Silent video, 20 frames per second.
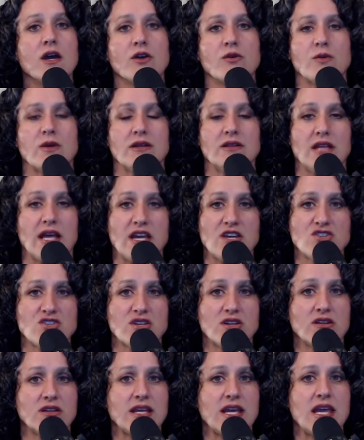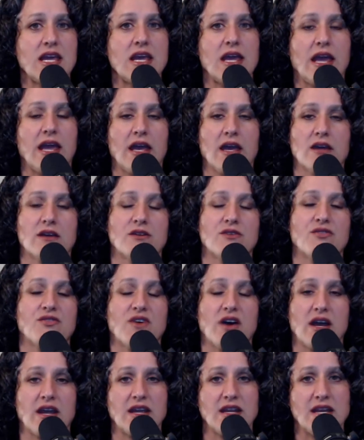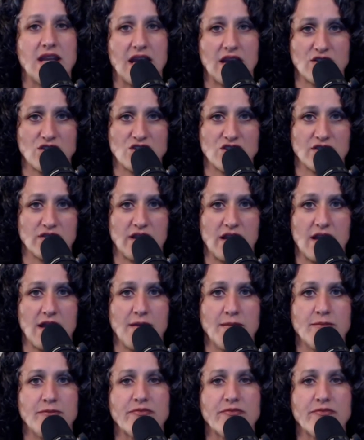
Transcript: relationally, and financially.